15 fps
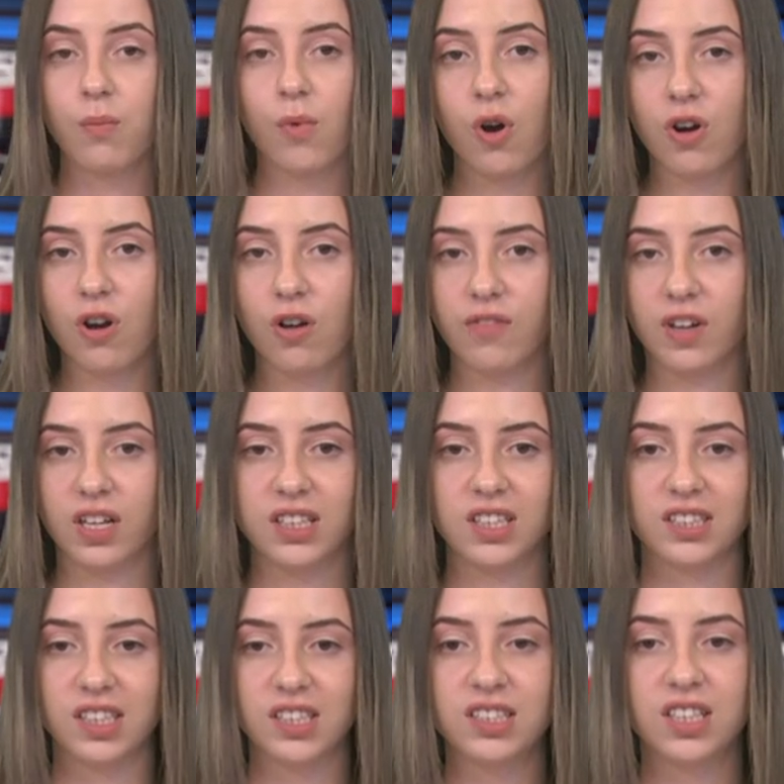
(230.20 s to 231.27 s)
Moreover,
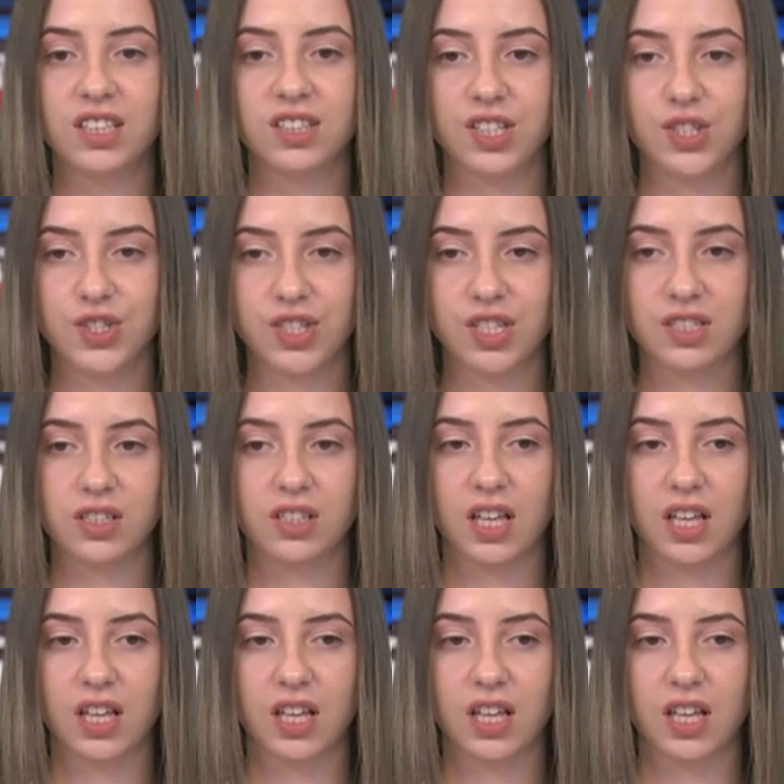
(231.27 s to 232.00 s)
in these conditions,